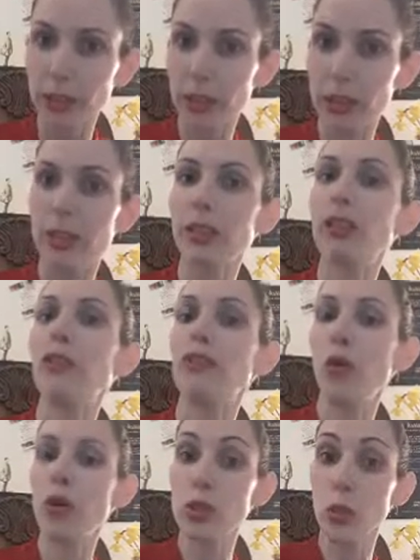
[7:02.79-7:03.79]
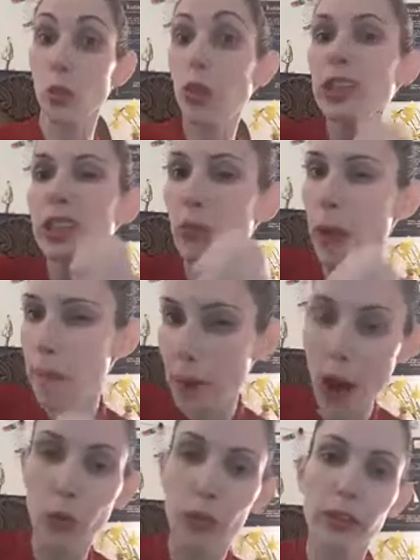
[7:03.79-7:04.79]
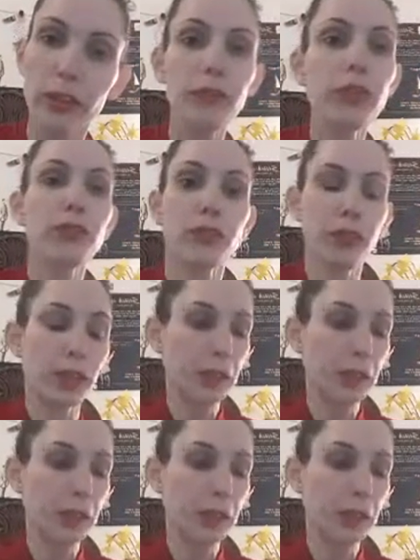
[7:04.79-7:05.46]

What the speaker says: artistic voice or what is my power, even if